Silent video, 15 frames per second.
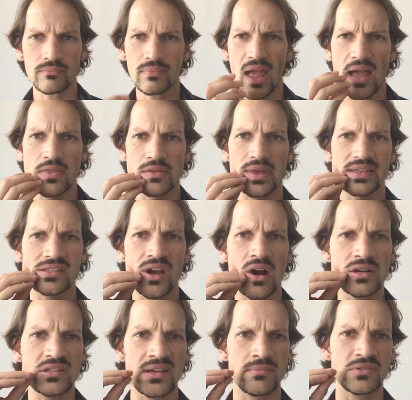and that their
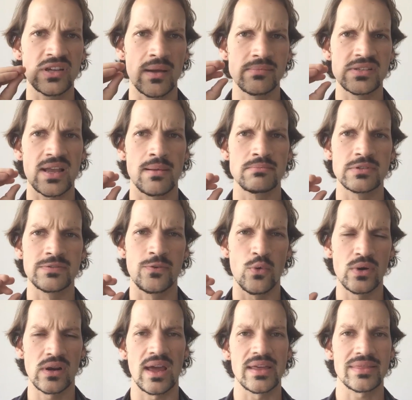tongue sometimes comes
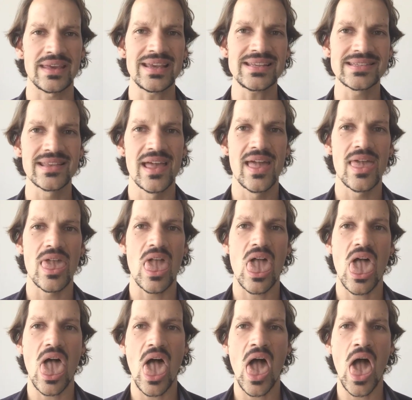forward like this,
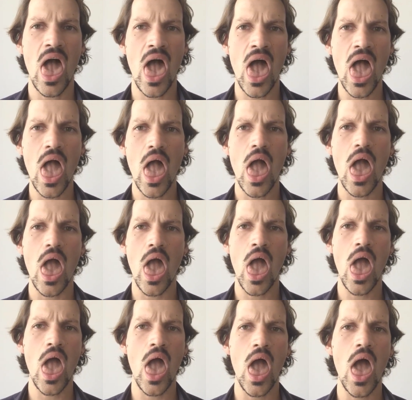uh,
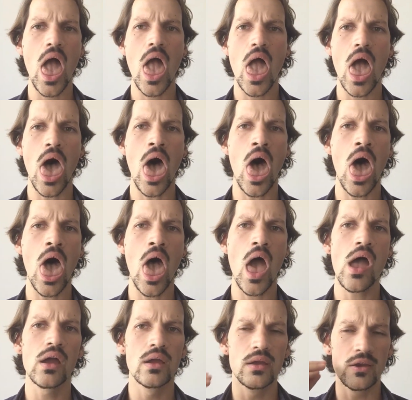uh,
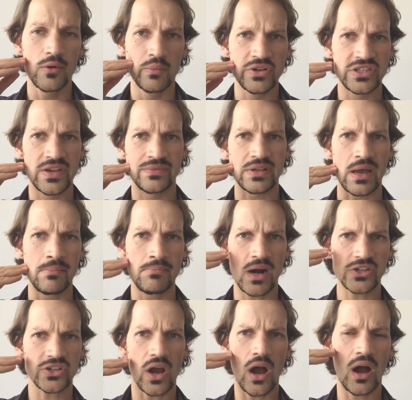uh, which gives it a
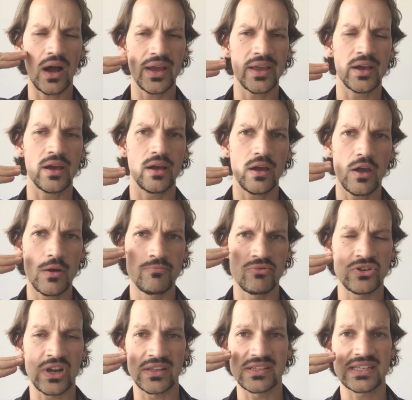much higher
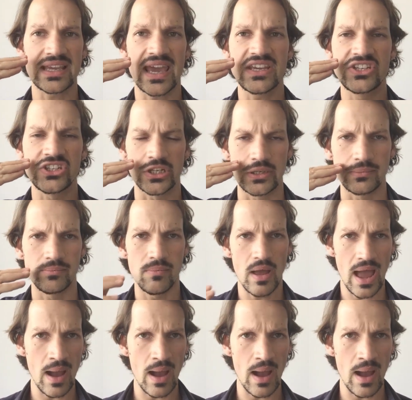pronunciation.